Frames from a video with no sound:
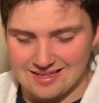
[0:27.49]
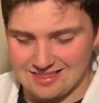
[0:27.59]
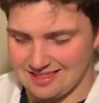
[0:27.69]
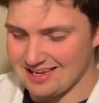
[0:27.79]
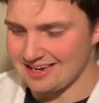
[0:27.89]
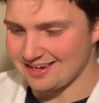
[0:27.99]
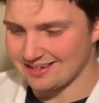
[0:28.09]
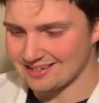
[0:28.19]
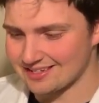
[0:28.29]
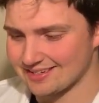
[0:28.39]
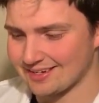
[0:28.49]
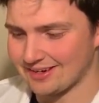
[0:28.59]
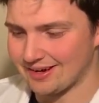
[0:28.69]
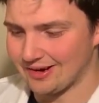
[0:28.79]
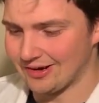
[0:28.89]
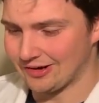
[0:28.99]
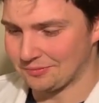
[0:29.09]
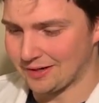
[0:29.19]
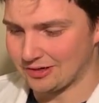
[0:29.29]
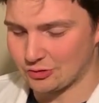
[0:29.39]
These are
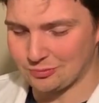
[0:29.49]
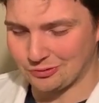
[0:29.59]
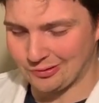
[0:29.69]
my triple